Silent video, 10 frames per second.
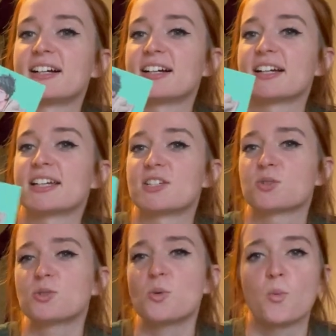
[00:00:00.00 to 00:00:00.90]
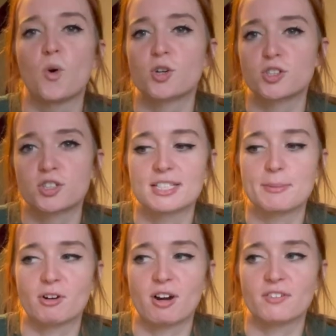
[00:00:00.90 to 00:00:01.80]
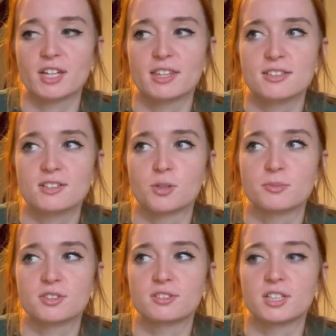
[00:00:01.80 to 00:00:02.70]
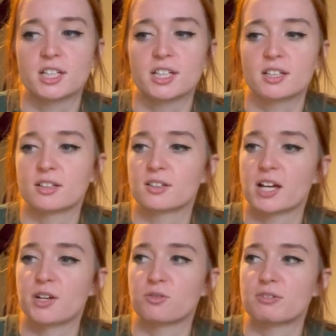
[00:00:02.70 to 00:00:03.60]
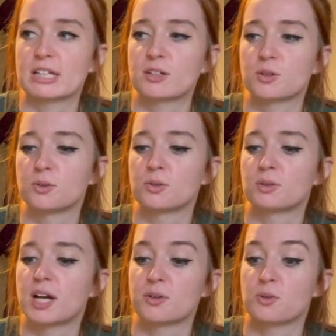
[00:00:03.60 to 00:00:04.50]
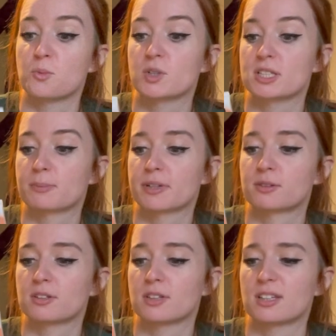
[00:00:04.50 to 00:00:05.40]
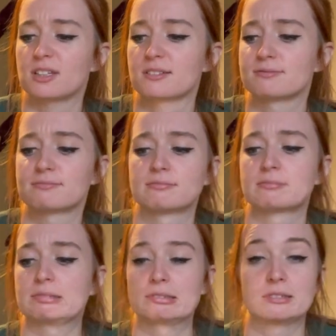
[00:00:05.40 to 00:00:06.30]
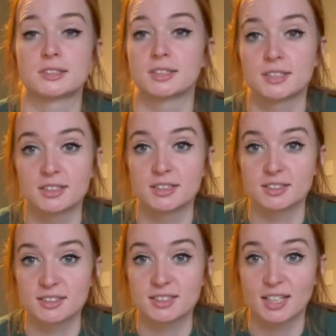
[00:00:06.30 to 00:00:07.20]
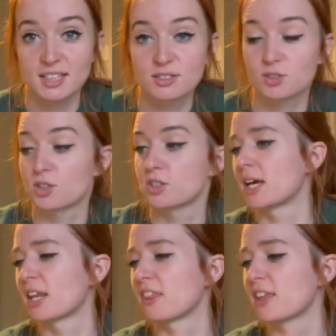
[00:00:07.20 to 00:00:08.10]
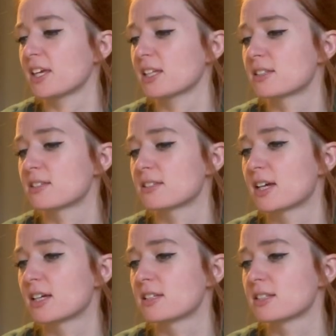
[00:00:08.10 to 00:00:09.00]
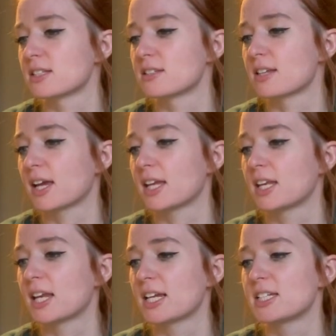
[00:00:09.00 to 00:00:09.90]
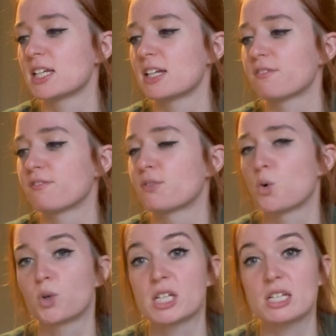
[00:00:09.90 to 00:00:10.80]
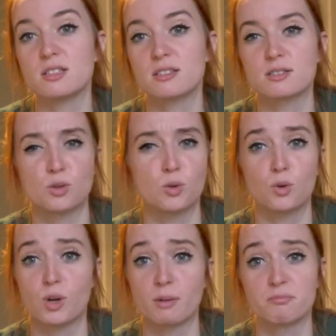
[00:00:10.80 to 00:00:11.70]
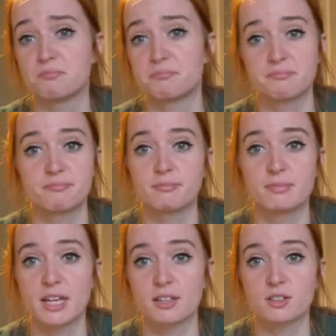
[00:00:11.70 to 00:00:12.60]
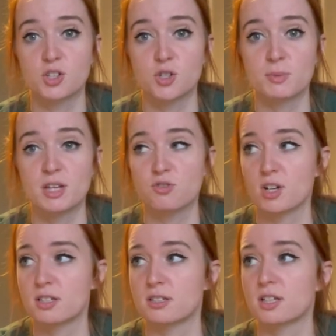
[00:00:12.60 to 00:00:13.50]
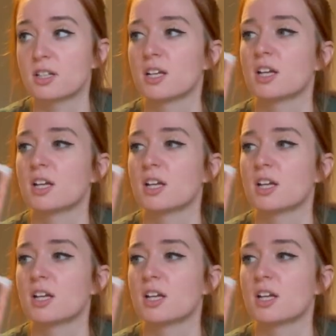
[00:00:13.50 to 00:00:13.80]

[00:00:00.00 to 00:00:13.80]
I don't know what demographic this comes under. I don't really know. I don't know what it's about other than dinosaurs. And I think it says it's set in 1940s, so it should be interesting.